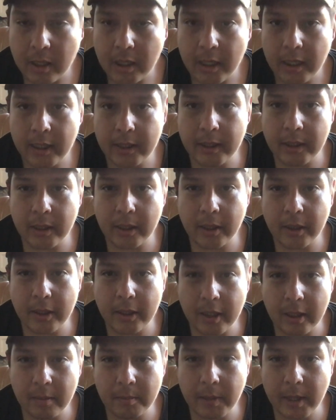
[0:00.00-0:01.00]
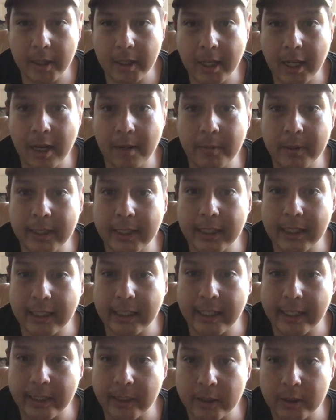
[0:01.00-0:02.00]
And then think about how many
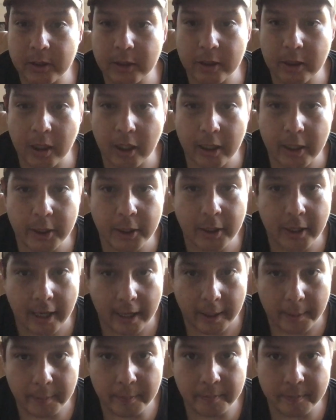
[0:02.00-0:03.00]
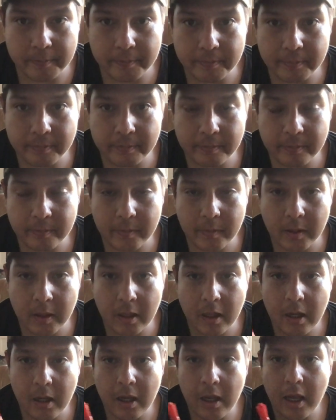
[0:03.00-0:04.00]
letters there are in your name.
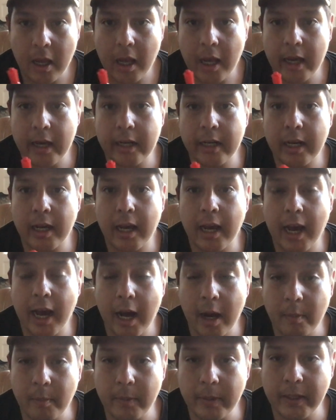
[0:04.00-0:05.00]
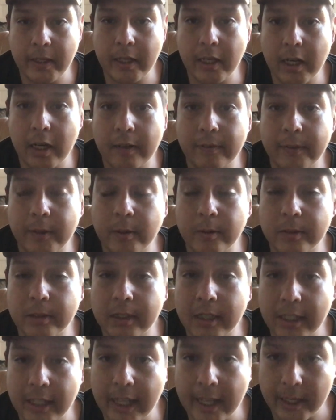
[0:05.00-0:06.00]
And how many of those
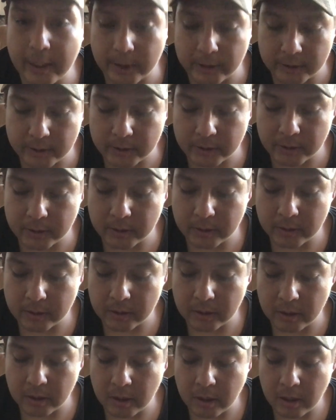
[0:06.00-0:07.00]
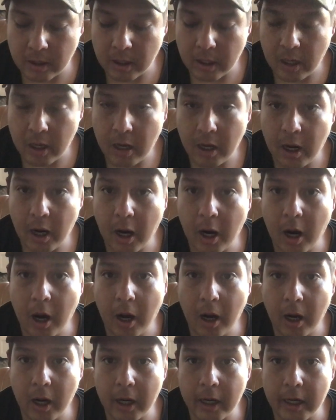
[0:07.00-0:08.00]
letters
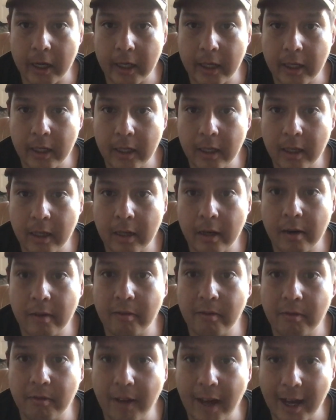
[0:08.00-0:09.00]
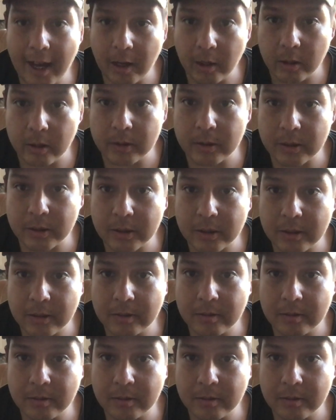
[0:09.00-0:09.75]
are vowels?